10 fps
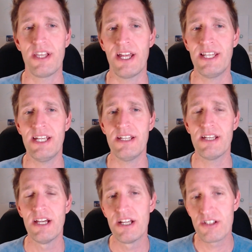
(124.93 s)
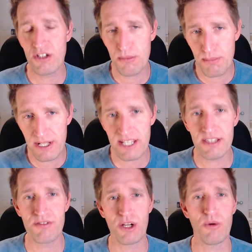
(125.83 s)
that they need to complete
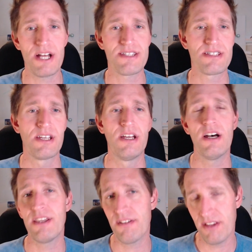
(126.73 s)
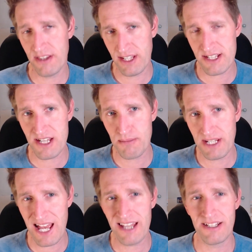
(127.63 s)
the request at the
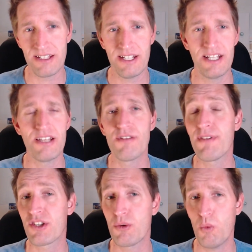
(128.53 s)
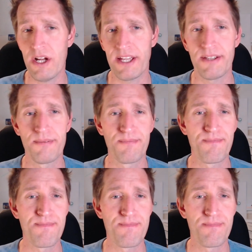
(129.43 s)
SAP end in an efficient way.
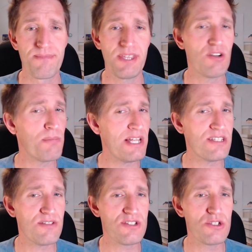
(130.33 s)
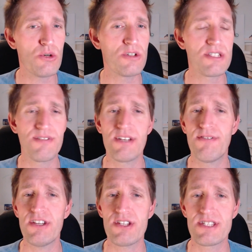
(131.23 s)
There are plenty of stories of
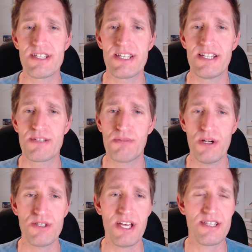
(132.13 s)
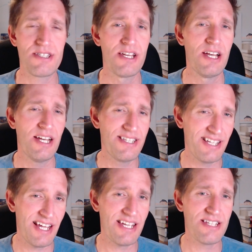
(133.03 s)
inefficiencies in this process and
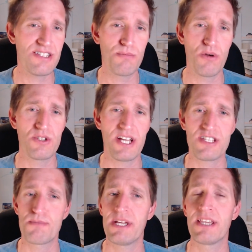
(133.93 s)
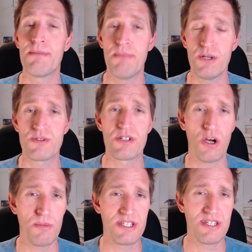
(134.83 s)
delays to projects being the most
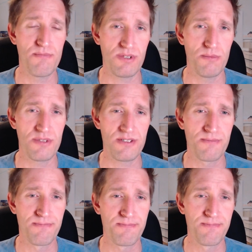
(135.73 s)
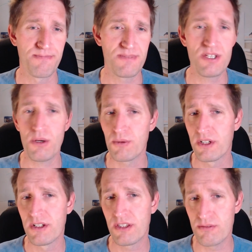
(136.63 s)
common symptoms. So,
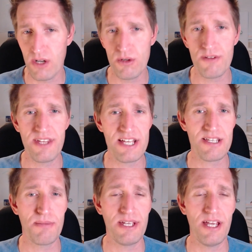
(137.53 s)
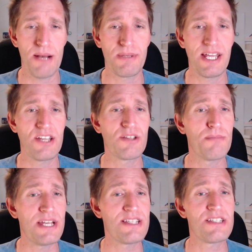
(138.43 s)
the role of the SAP application
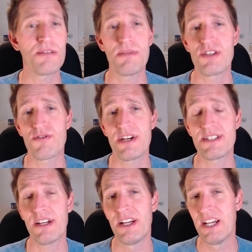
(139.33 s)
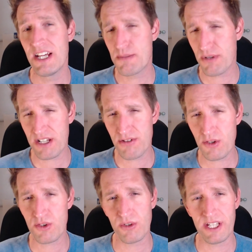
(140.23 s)
basis administrator is pretty
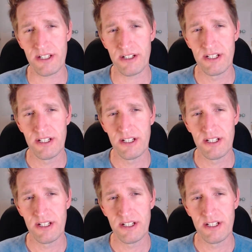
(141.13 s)
crucial here,